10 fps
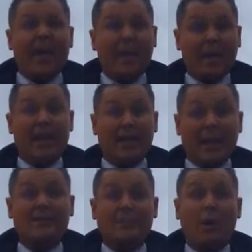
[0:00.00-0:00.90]
EE
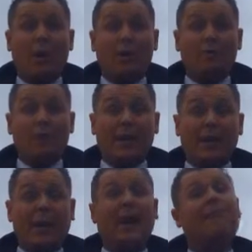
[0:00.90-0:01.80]
is part of
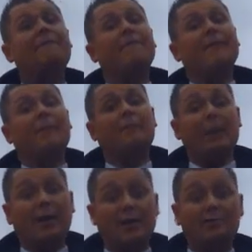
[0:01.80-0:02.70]
me, and I feel
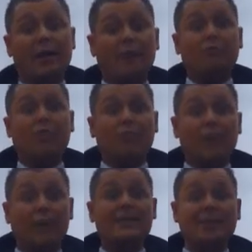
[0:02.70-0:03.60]
my career growth
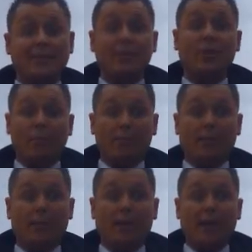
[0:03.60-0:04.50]
is in this
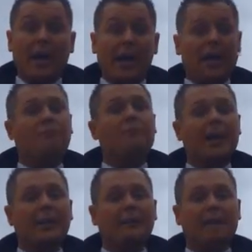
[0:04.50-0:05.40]
company, and I
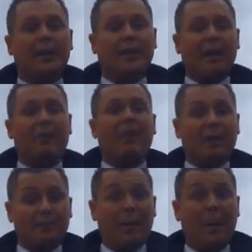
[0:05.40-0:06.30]
really feel that
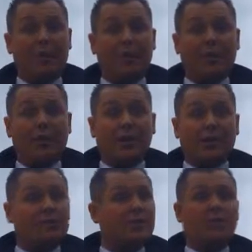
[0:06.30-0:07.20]
without the passion,
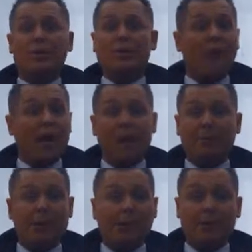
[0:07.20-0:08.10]
someone's not
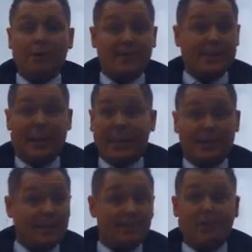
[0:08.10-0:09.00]
able to
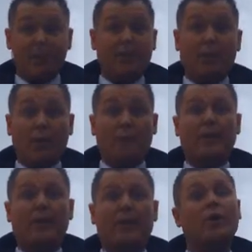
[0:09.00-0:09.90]
tackle this role in the way
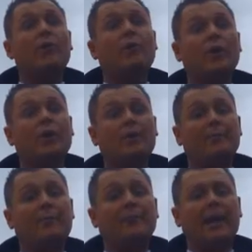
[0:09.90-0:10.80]
that you're going to want it
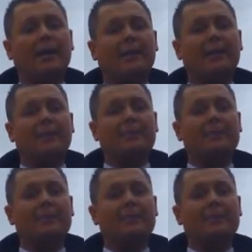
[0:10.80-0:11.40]
to be tackled.